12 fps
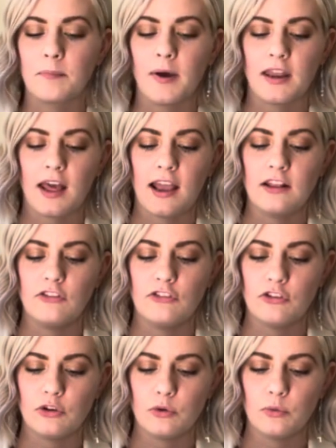but I
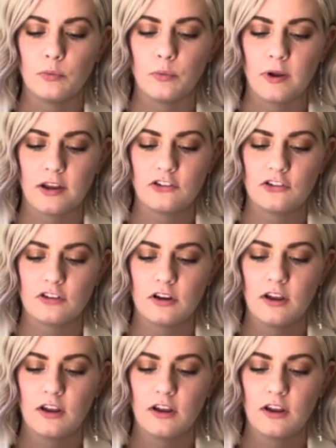do wish